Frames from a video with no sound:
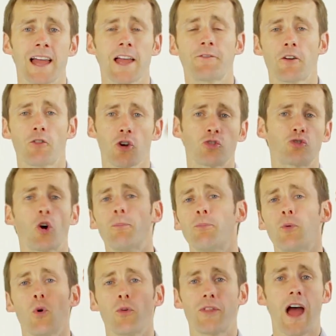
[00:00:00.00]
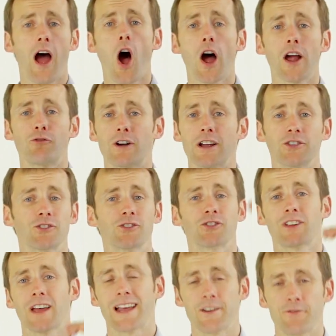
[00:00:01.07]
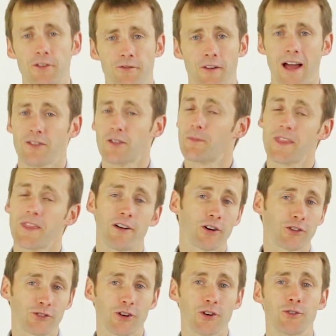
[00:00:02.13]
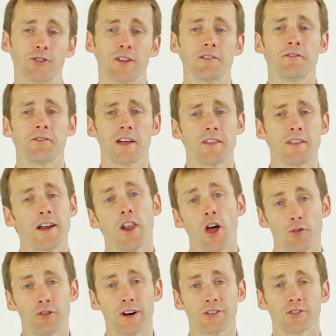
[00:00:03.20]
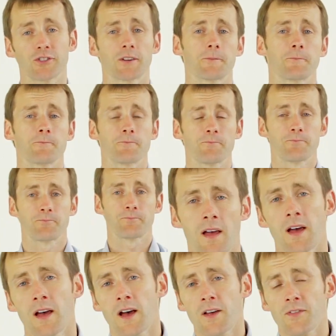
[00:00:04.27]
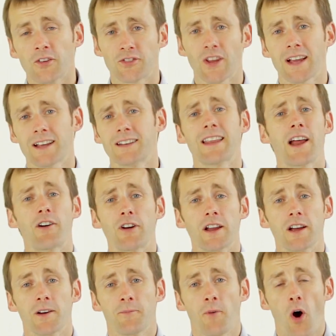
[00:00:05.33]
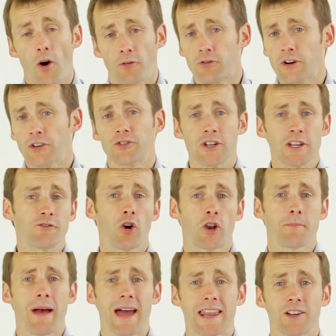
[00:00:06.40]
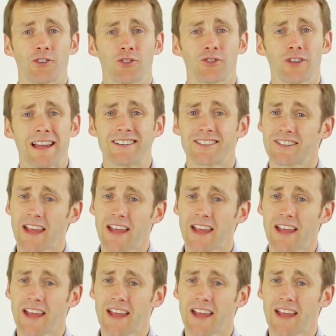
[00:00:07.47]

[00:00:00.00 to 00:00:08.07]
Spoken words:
If they're on a job board, they're high risk, and if you found them and they're exclusive, then they're low risk. The second area of risk that you've got to manage is